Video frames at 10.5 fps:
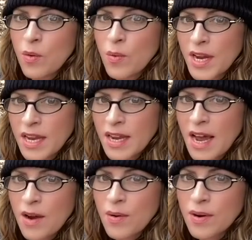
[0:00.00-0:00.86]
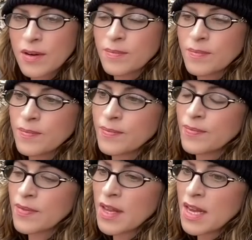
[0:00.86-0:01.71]
wicked hour.
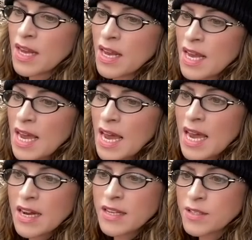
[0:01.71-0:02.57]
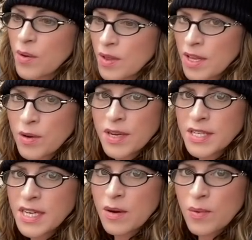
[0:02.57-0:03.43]
And it's only going
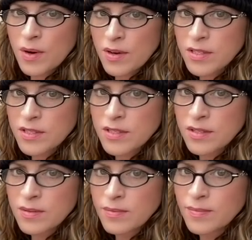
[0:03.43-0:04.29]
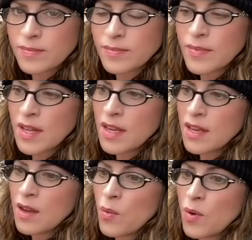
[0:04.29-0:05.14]
to get worse.
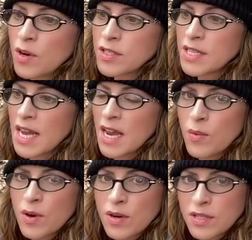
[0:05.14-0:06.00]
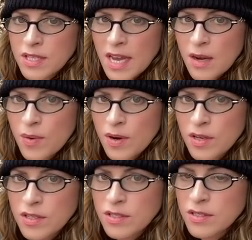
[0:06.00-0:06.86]
Worse and worse and
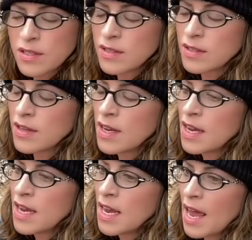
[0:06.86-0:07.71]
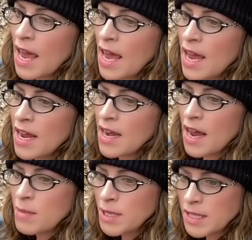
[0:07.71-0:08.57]
worse. And
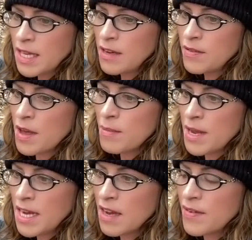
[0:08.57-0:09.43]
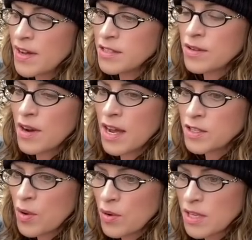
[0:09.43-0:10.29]
I believe that many of us are not
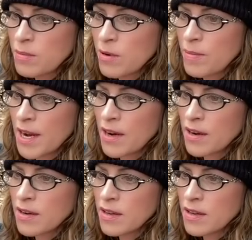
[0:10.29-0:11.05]
totally prepared.